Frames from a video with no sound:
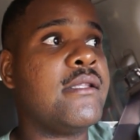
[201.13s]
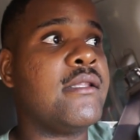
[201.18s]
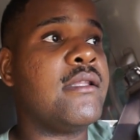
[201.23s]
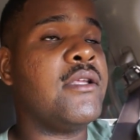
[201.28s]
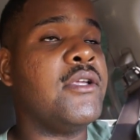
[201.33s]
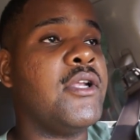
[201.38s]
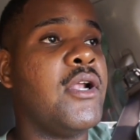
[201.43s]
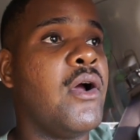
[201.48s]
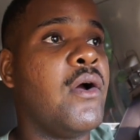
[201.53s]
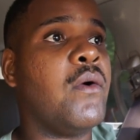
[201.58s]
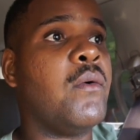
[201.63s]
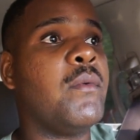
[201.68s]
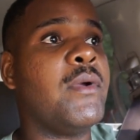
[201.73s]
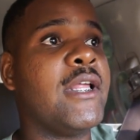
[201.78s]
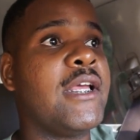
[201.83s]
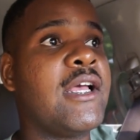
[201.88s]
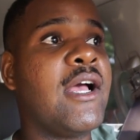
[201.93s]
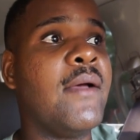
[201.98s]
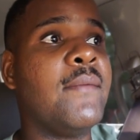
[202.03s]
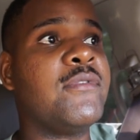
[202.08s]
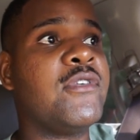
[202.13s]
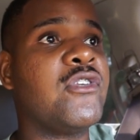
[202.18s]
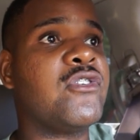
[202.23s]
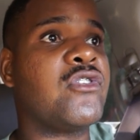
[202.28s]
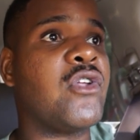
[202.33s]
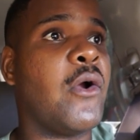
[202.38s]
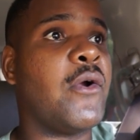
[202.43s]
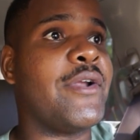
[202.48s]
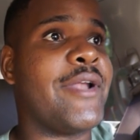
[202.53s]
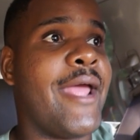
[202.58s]
You know, when it comes to
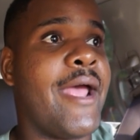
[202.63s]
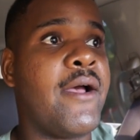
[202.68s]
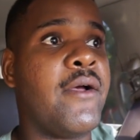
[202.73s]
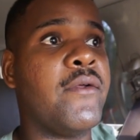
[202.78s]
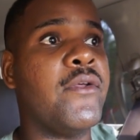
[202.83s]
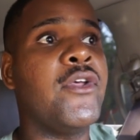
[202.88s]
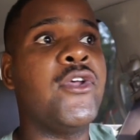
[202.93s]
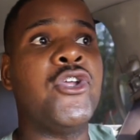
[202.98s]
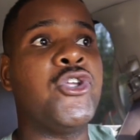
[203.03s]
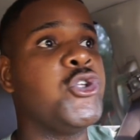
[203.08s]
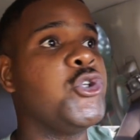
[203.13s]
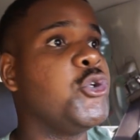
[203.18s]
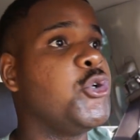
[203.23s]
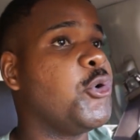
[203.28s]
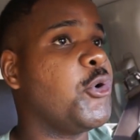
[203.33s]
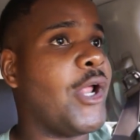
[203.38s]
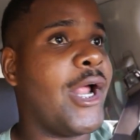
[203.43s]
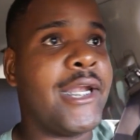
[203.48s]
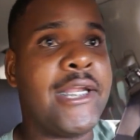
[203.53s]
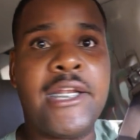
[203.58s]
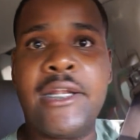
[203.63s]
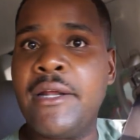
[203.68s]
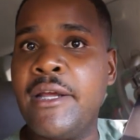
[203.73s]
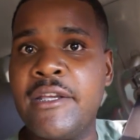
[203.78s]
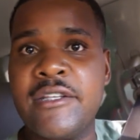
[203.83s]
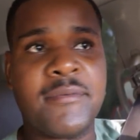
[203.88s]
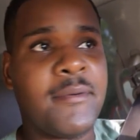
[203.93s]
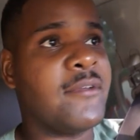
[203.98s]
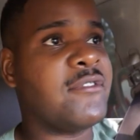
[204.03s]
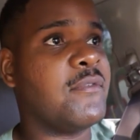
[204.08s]
starting out, you do not need an
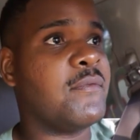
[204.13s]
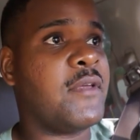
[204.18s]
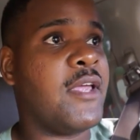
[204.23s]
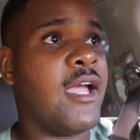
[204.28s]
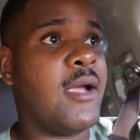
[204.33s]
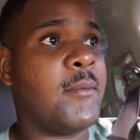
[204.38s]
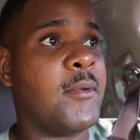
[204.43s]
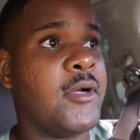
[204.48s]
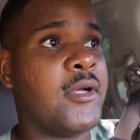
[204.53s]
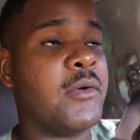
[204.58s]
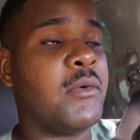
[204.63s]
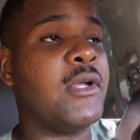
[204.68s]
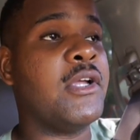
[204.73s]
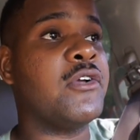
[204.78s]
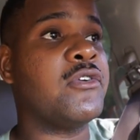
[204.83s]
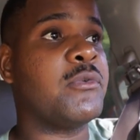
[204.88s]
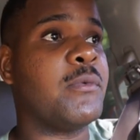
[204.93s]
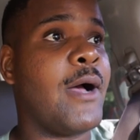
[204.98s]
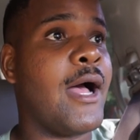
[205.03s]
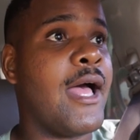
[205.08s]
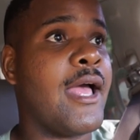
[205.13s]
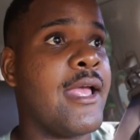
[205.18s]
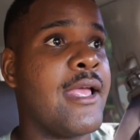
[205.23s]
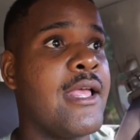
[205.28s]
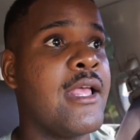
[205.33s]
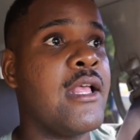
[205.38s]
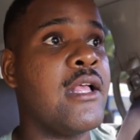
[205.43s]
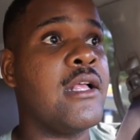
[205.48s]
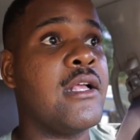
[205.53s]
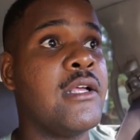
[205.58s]
expensive camera. Here's why.
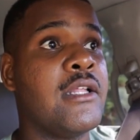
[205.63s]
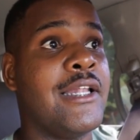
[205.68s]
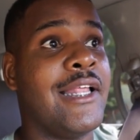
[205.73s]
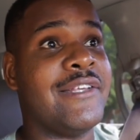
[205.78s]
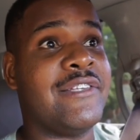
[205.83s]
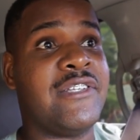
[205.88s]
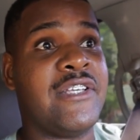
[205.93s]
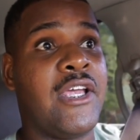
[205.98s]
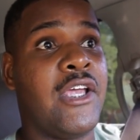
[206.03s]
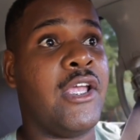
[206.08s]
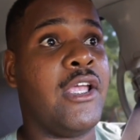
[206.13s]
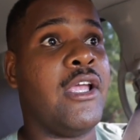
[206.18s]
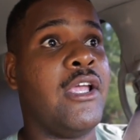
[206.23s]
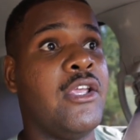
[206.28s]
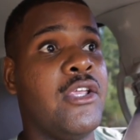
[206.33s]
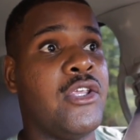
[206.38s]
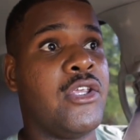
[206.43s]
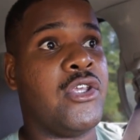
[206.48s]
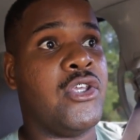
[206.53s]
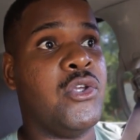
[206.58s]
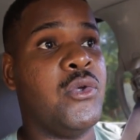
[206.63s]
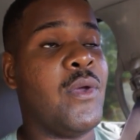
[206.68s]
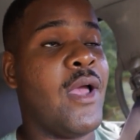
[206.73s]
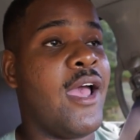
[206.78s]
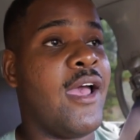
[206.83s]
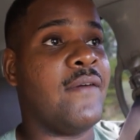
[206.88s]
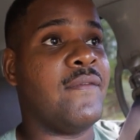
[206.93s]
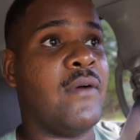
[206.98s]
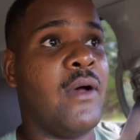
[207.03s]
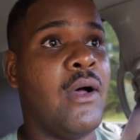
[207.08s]
Let's say you
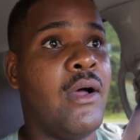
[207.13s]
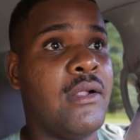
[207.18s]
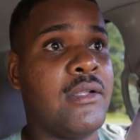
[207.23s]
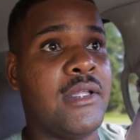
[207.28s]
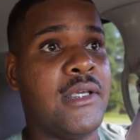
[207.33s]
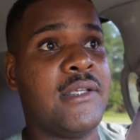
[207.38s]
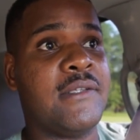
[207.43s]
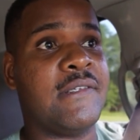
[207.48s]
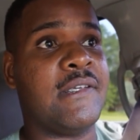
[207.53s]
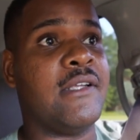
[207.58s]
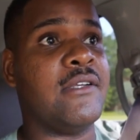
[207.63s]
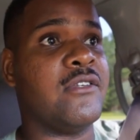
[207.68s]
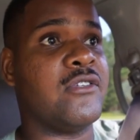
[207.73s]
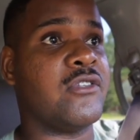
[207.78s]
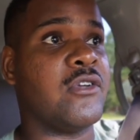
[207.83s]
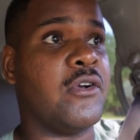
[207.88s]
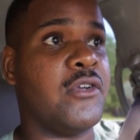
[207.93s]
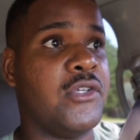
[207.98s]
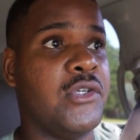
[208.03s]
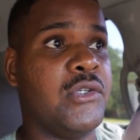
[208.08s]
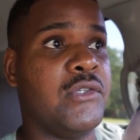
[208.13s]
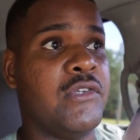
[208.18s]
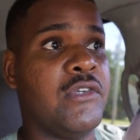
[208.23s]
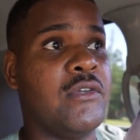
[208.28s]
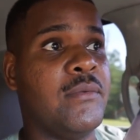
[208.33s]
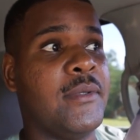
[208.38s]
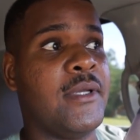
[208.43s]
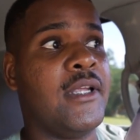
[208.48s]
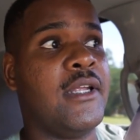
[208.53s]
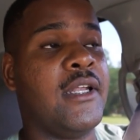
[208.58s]
have all the intent to start
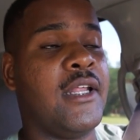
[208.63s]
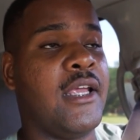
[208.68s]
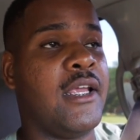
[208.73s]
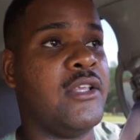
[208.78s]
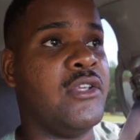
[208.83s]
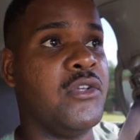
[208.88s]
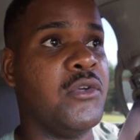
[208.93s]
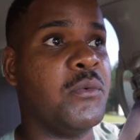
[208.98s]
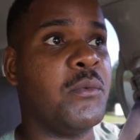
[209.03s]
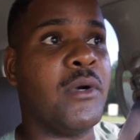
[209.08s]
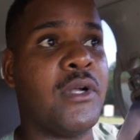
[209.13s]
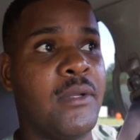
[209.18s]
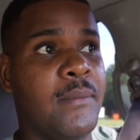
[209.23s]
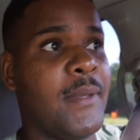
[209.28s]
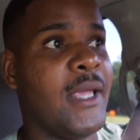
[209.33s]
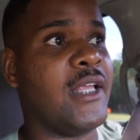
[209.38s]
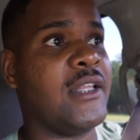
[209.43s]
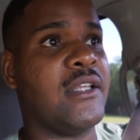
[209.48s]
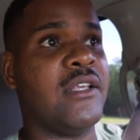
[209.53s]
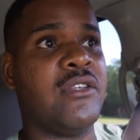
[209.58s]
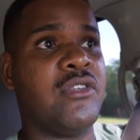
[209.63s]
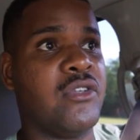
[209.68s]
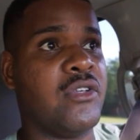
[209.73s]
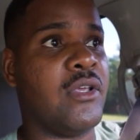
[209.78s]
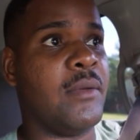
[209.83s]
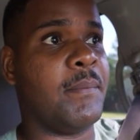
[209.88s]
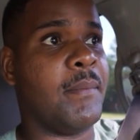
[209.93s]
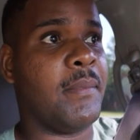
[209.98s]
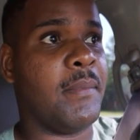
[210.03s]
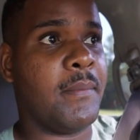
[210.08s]
YouTubing and you want to make this
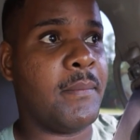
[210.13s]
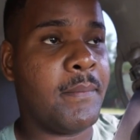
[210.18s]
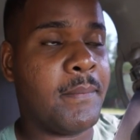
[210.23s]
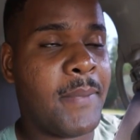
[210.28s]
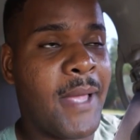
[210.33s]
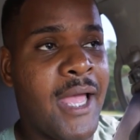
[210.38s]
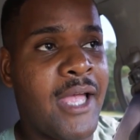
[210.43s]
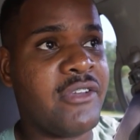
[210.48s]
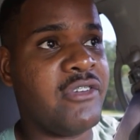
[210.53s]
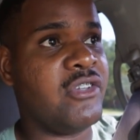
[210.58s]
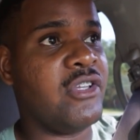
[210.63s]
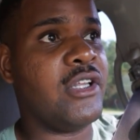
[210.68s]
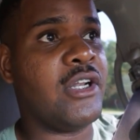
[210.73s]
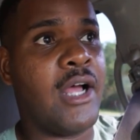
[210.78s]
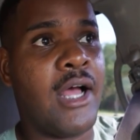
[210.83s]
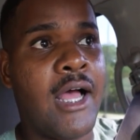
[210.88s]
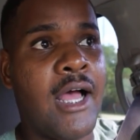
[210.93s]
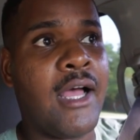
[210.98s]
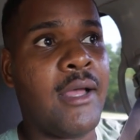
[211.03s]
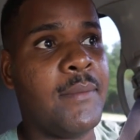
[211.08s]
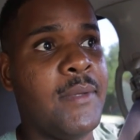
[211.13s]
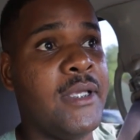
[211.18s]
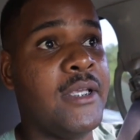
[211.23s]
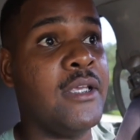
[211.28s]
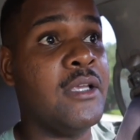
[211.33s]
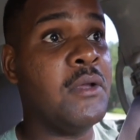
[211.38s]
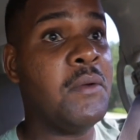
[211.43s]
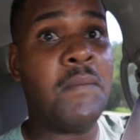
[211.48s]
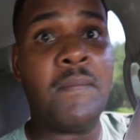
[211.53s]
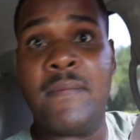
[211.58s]
a passion, a hobby,
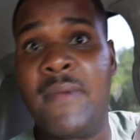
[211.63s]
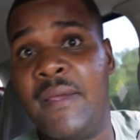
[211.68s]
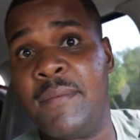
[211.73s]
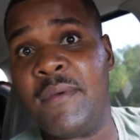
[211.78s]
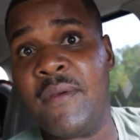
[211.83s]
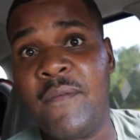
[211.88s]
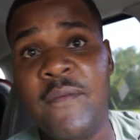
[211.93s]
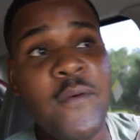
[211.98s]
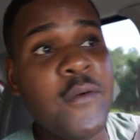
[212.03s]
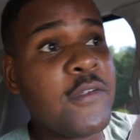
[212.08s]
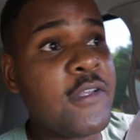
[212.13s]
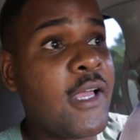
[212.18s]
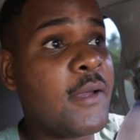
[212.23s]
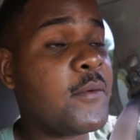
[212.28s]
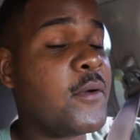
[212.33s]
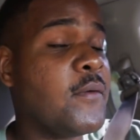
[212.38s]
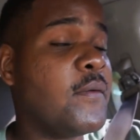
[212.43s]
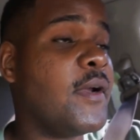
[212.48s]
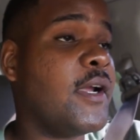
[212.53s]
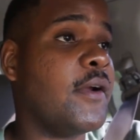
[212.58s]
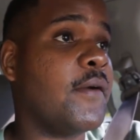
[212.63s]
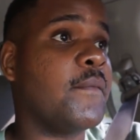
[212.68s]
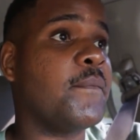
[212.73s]
maybe a full-time career.